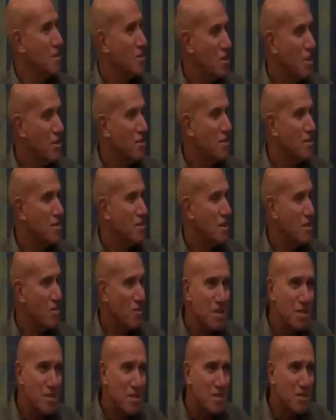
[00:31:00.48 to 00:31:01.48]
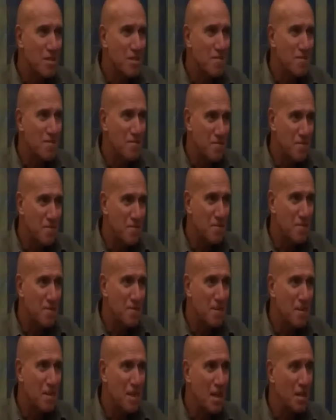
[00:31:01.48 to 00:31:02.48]
It's not a coincidence
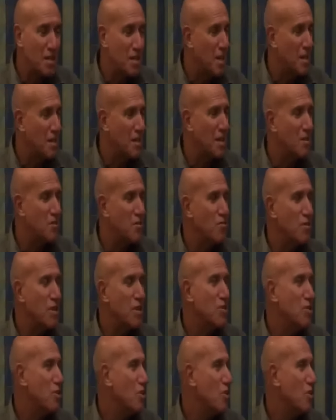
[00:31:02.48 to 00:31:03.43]
and, and, and to